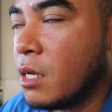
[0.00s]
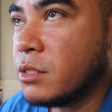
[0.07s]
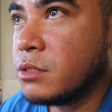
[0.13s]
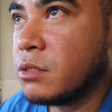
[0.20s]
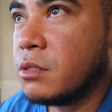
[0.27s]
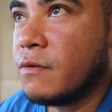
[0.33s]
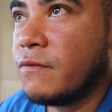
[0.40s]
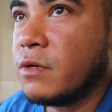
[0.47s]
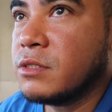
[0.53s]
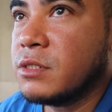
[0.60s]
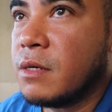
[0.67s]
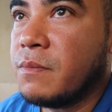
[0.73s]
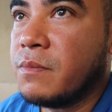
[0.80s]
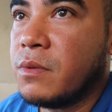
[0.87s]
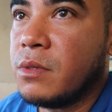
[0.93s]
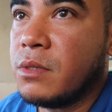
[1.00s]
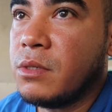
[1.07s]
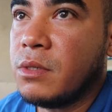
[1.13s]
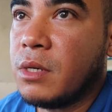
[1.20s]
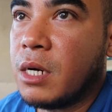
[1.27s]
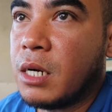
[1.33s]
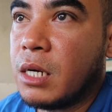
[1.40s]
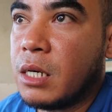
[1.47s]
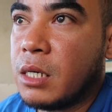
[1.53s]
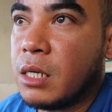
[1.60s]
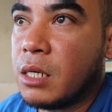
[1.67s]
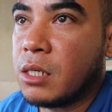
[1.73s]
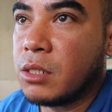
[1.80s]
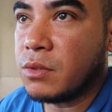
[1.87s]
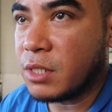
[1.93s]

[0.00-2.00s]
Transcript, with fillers: So for example, you are uh,